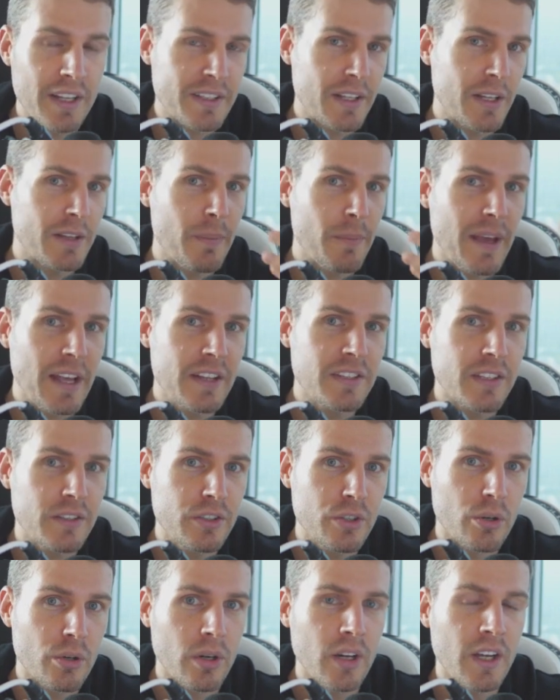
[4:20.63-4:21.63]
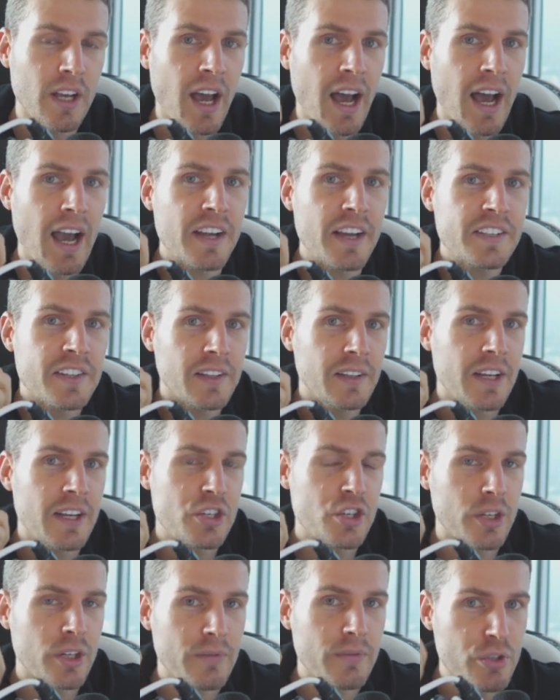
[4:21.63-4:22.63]
That's, it depends on your
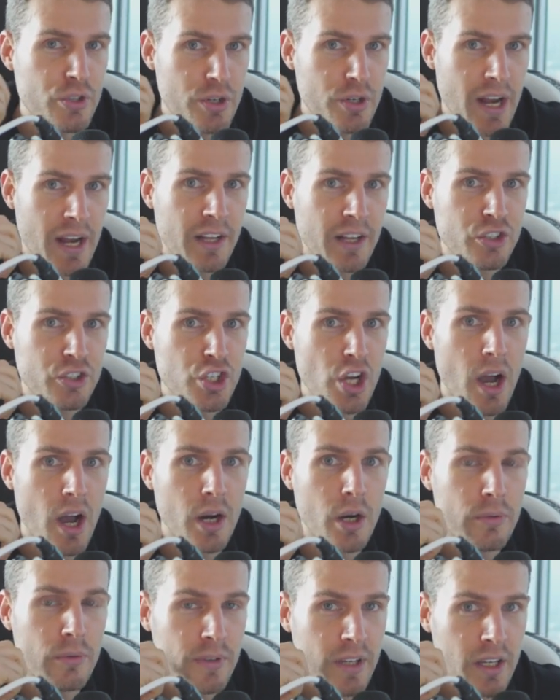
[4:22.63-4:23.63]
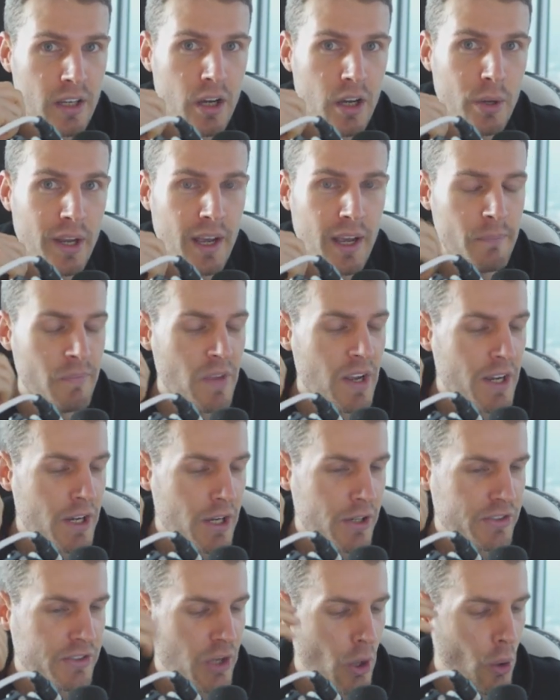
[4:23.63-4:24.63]
isolation of your genetic geography. Okay.
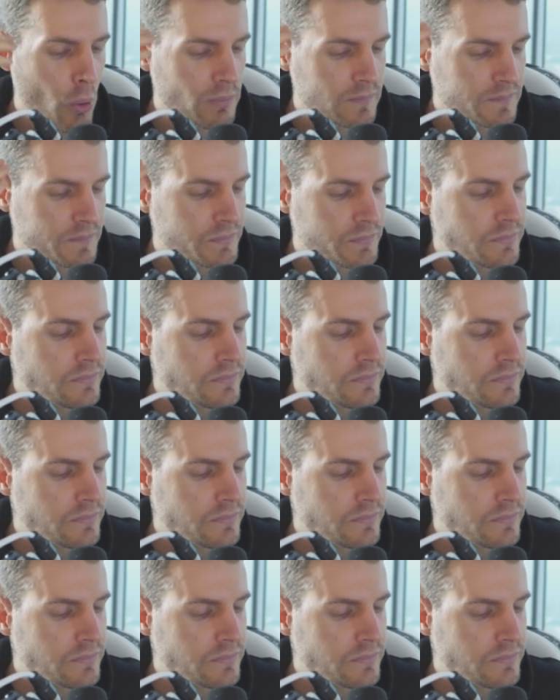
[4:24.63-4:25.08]
So